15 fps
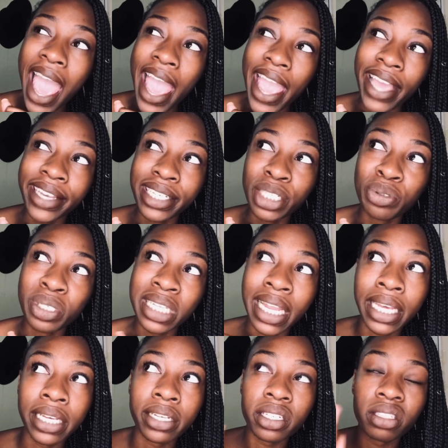and it was
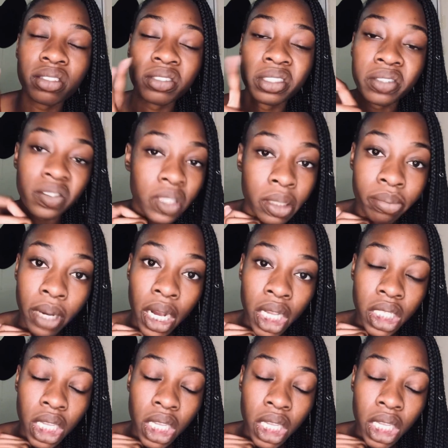like 50 bucks.